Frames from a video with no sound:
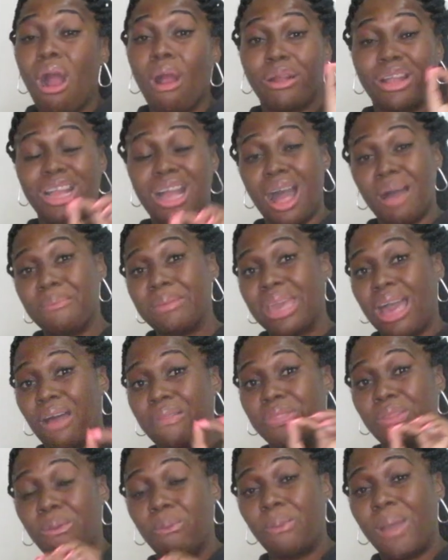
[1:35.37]
are coming
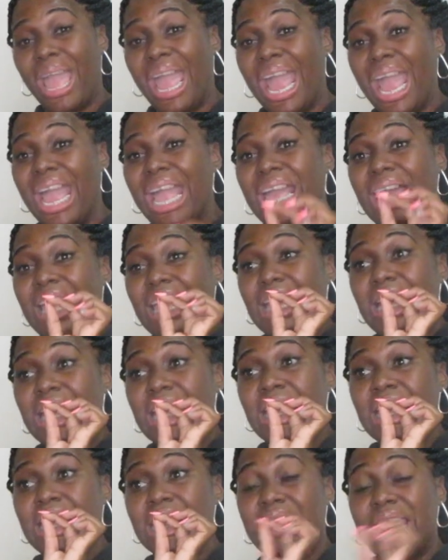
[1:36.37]
out the way
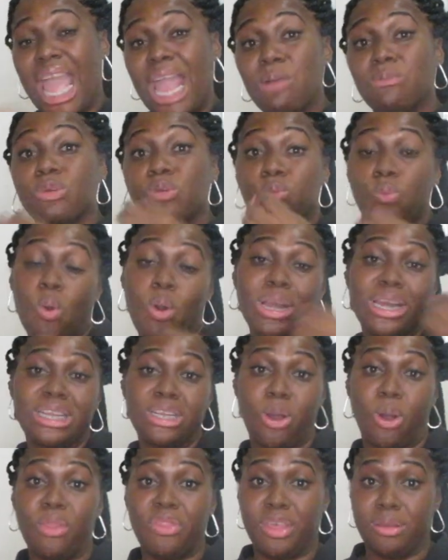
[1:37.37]
they would want
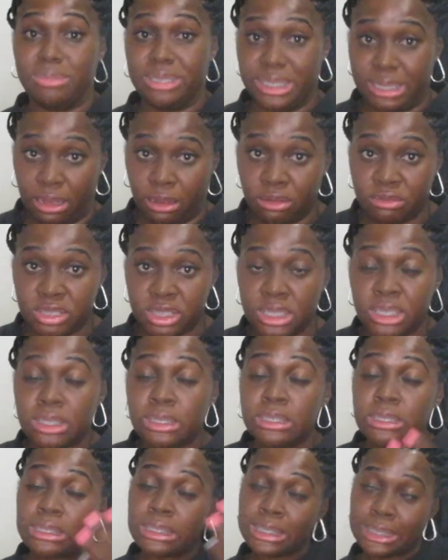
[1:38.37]
it on themselves.
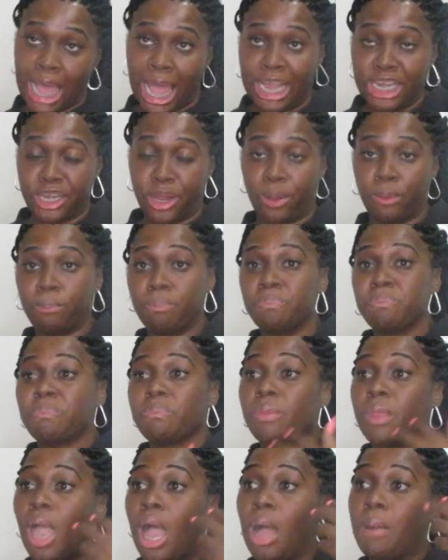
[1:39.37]
Side note,
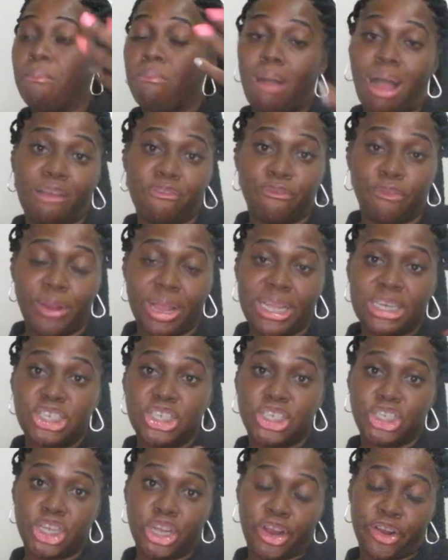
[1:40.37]
my friend,
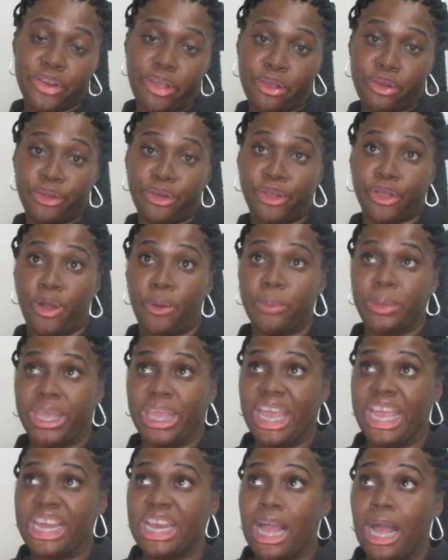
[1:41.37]
she took her daughter to go
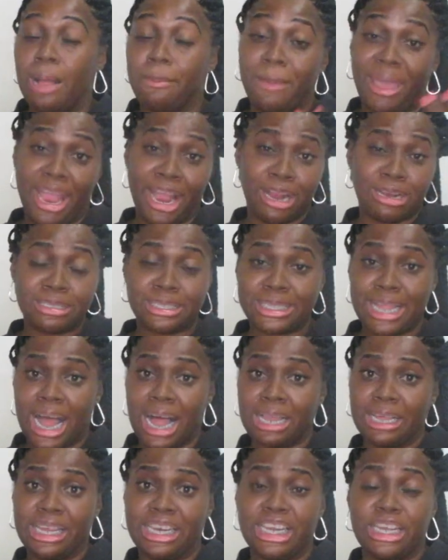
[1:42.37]
get a
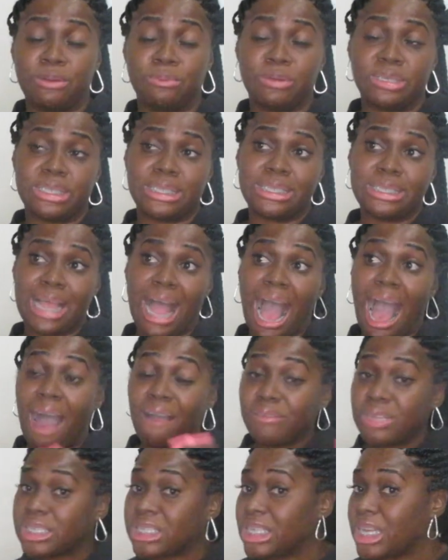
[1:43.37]
hairstyle, and it was
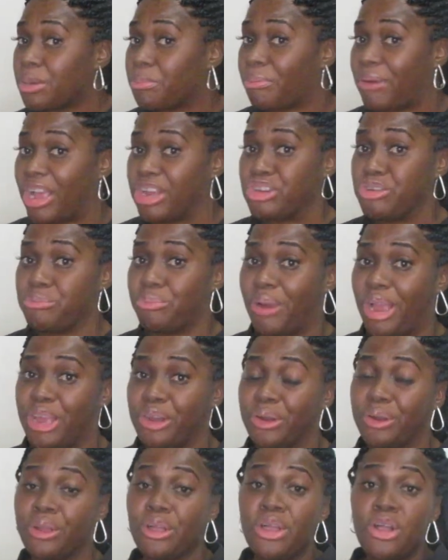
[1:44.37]
obviously a brand new
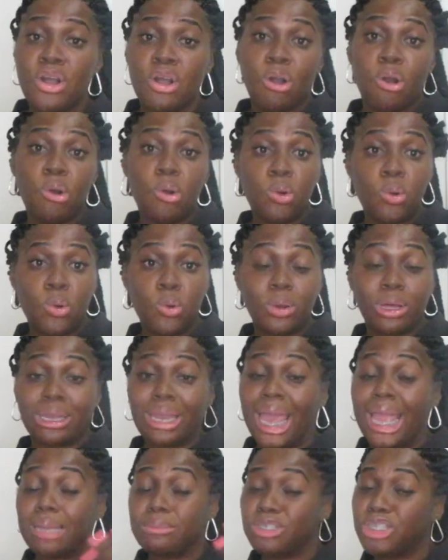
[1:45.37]
braider who
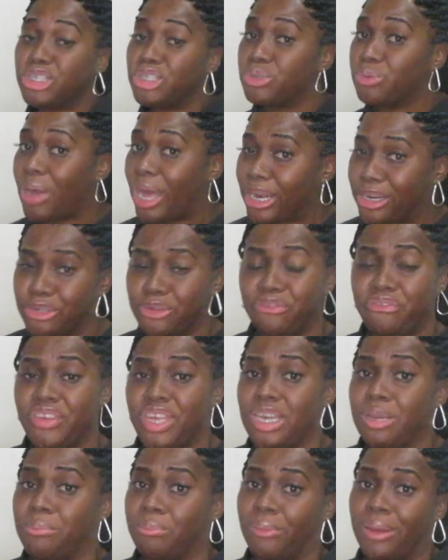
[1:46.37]
claimed she knew how to do
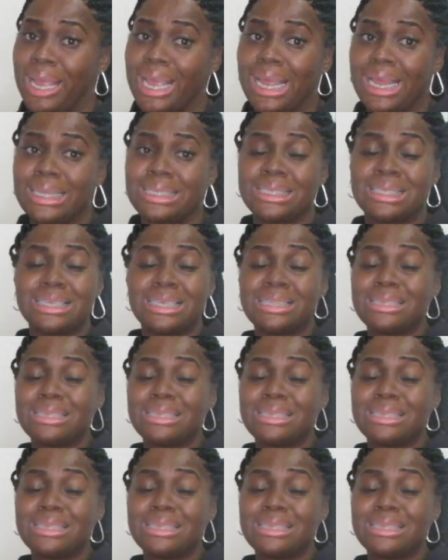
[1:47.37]
feed in braids.